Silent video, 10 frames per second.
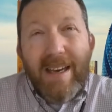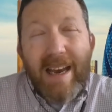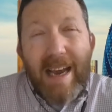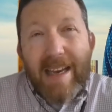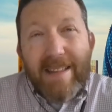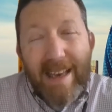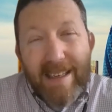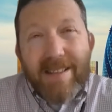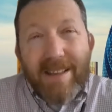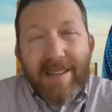And that
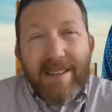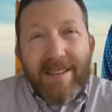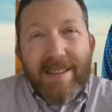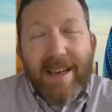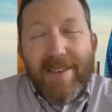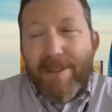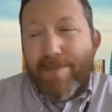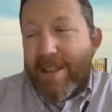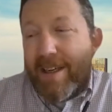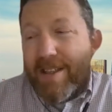is likely to have
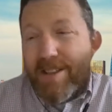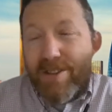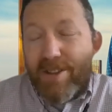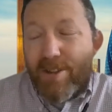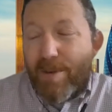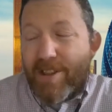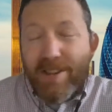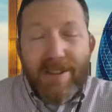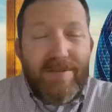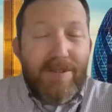implications,
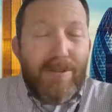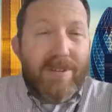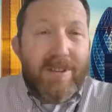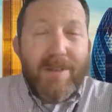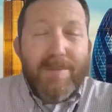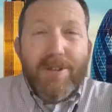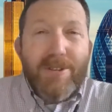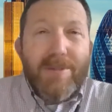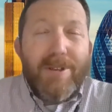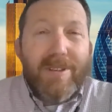especially for
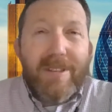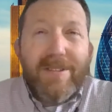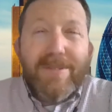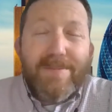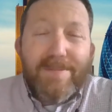emerging markets.